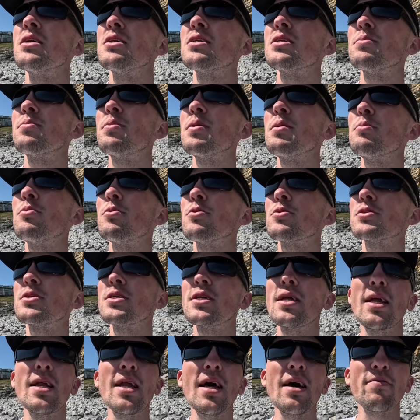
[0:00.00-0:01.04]
the people to
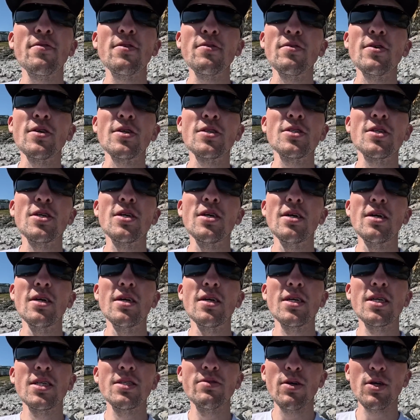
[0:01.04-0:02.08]
the left of us,
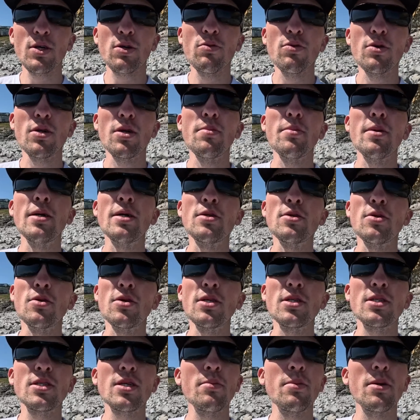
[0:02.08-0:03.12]
because if I go in the middle,
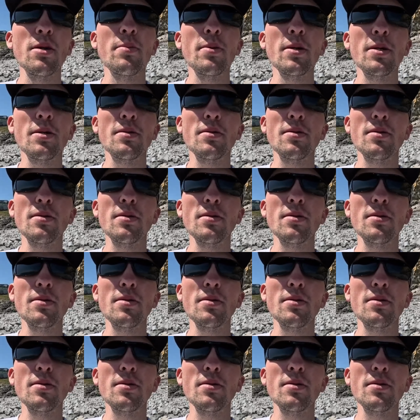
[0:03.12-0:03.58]
it's going to be a bit